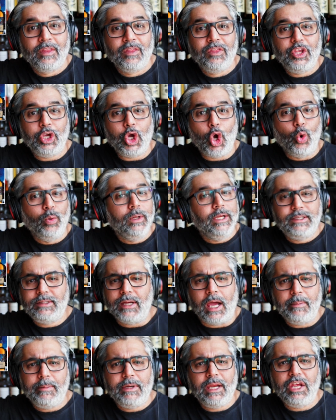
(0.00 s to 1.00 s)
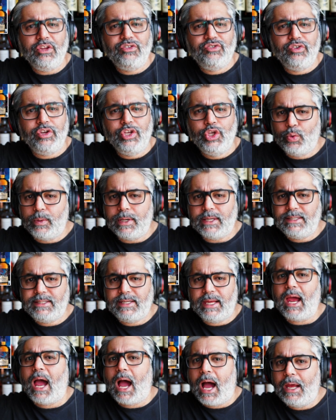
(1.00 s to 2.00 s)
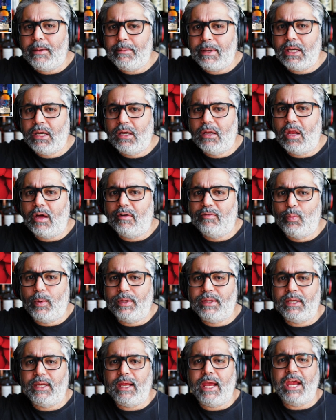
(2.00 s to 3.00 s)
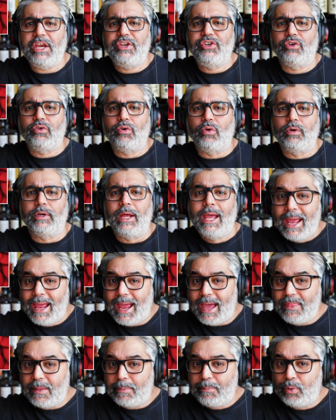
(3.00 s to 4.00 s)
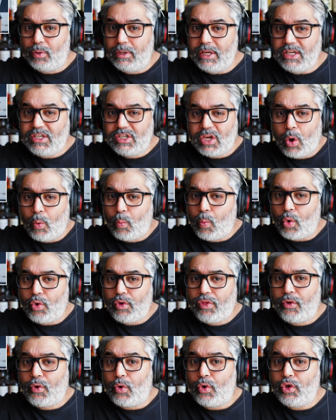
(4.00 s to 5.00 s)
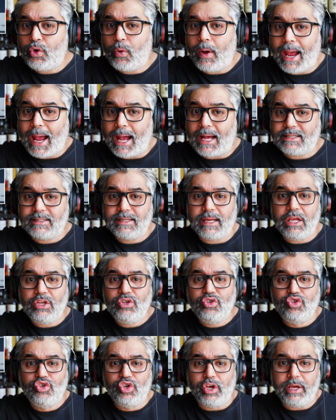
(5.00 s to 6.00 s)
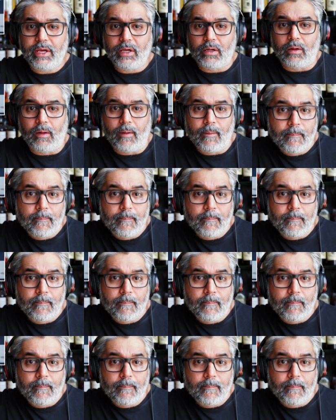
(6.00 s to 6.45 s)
The only time in history you can say I'm in love with an 8-year-old and the police won't throw your ass in jail.